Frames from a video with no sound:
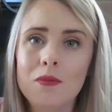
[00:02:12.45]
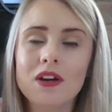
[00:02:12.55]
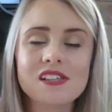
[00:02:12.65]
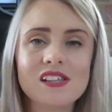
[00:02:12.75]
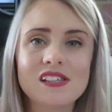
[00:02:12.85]

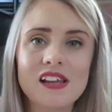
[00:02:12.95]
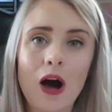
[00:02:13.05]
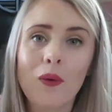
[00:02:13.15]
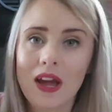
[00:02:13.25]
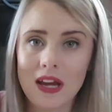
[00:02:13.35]
because it's
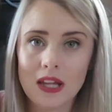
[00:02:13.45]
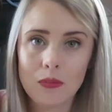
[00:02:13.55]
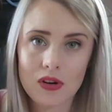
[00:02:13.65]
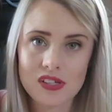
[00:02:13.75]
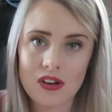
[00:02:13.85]
now
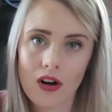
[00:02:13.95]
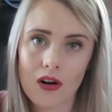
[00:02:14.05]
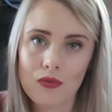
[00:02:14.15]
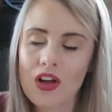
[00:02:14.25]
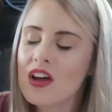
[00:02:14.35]
80%
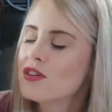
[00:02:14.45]
off.